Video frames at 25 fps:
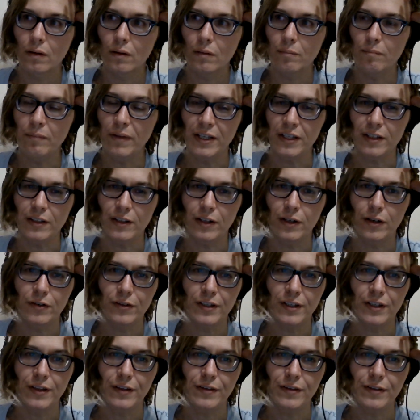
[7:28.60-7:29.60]
making no
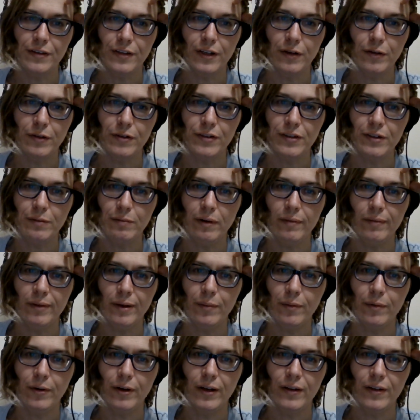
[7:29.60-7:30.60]
sense, and they were just in my
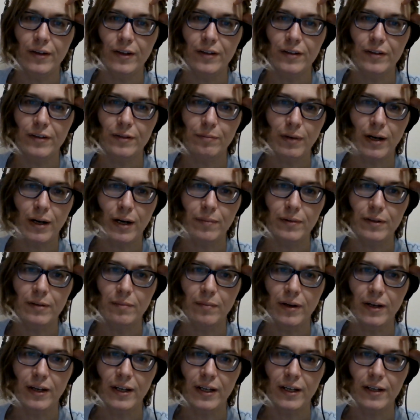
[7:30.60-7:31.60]
memory, and they just popped in
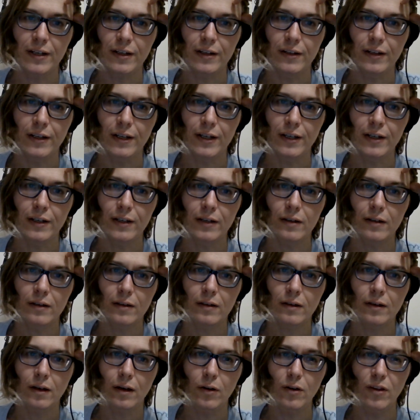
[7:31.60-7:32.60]
my head, like,
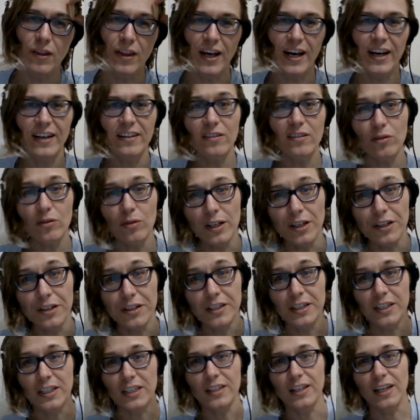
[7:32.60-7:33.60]
oh, that's why
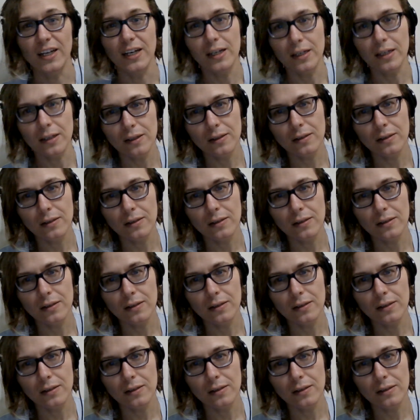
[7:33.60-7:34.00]
she did that.